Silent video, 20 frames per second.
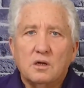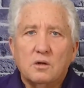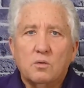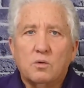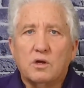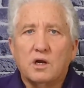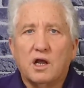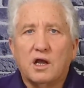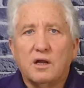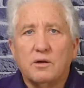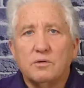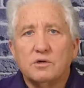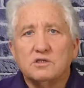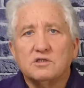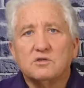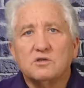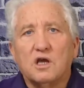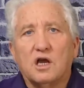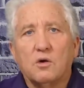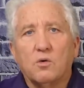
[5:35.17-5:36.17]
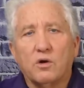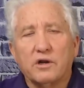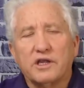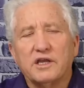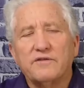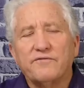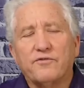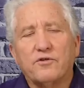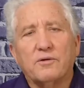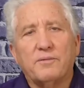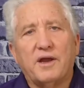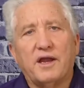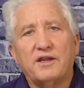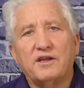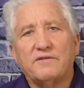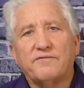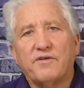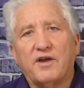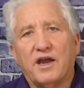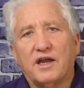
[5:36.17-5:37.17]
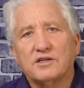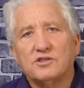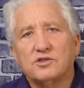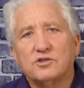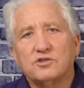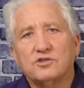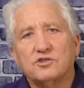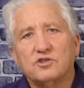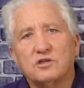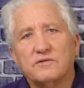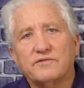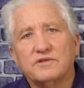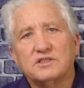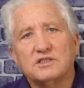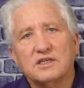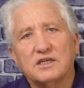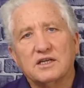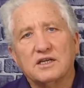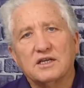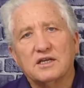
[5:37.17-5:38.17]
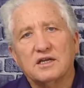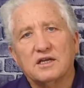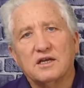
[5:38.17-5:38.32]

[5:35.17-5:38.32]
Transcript: When I was uh, working for a manufacturer servicing uh,